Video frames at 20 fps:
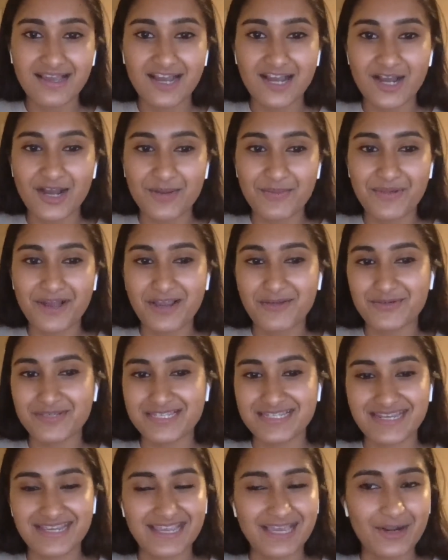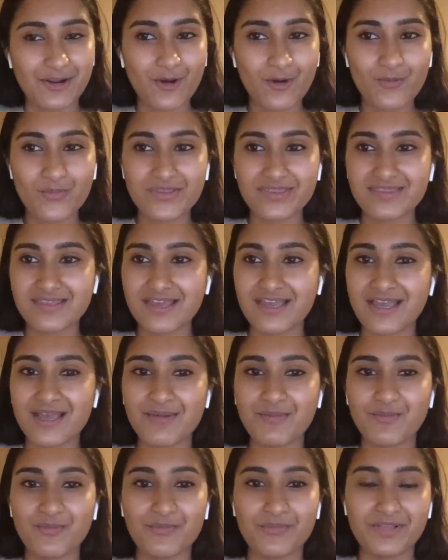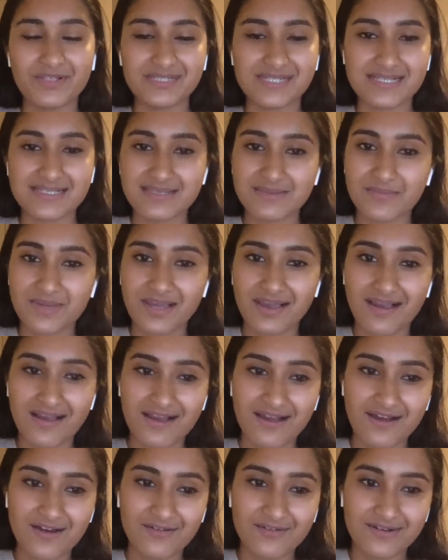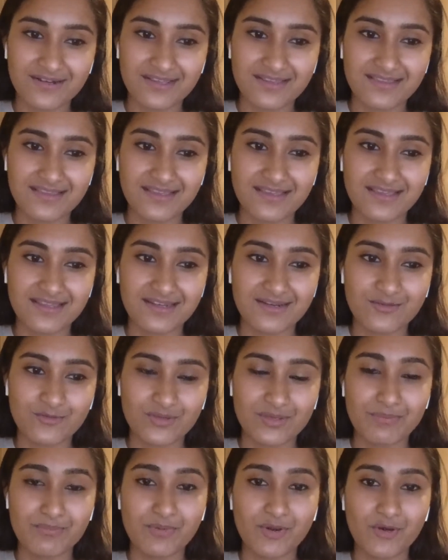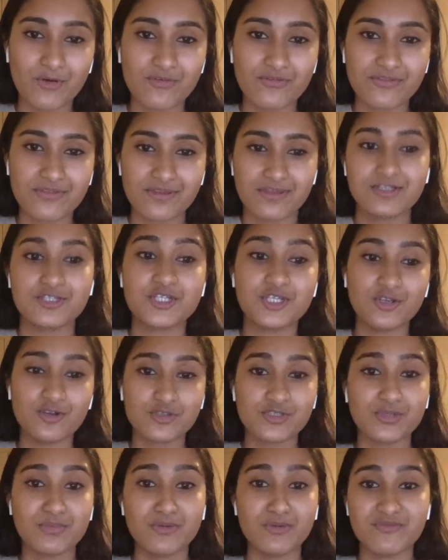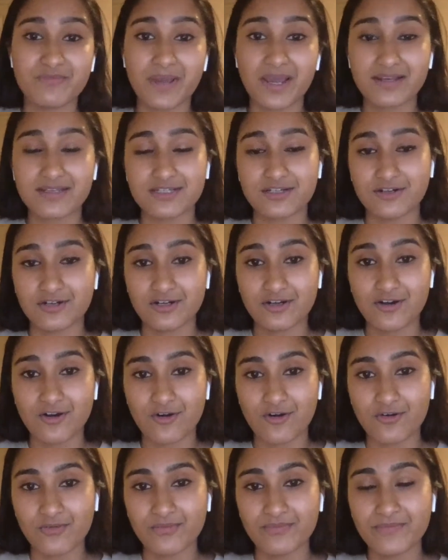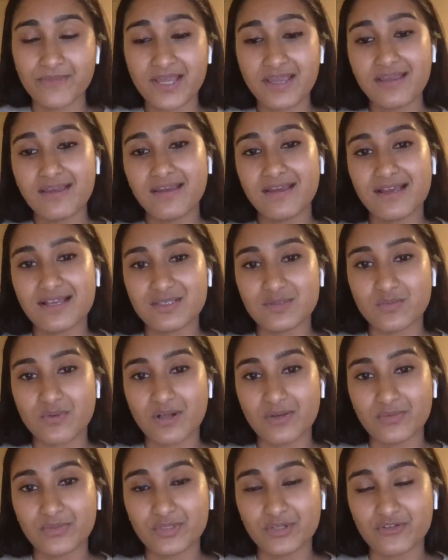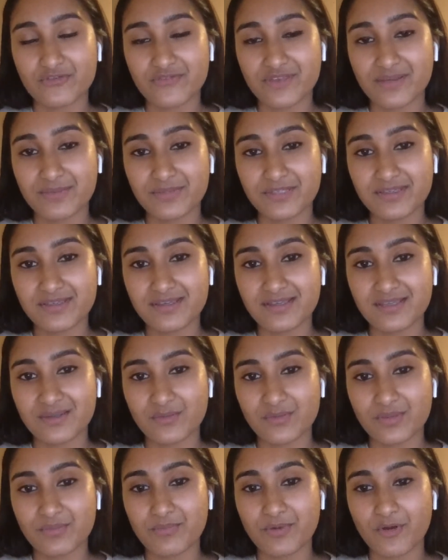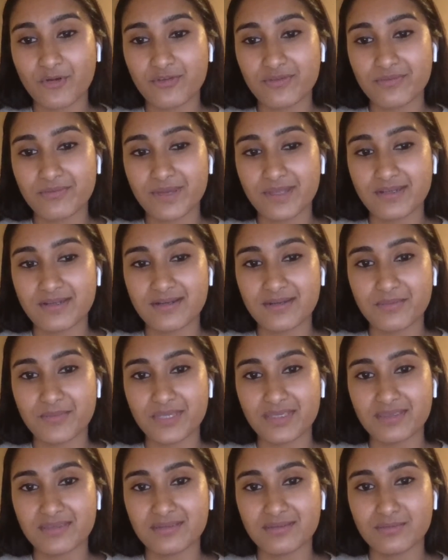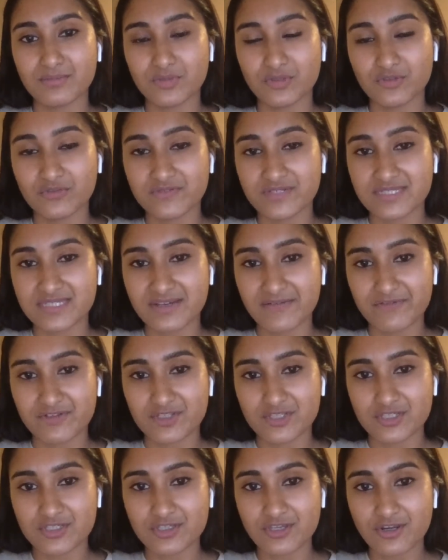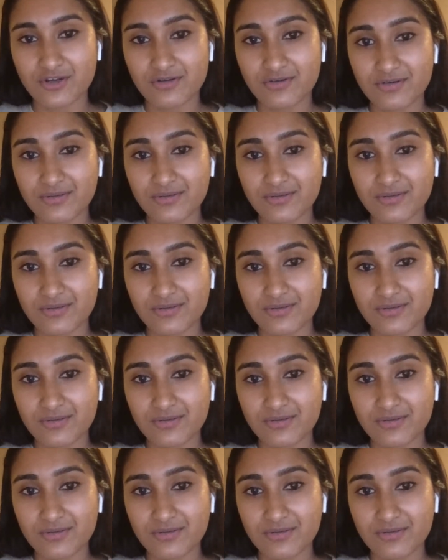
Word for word: Um, I was staying at home with them, building Symba out. And then we both, she also moved back to her home as well with her family. And then we both ended up making the move to San Francisco.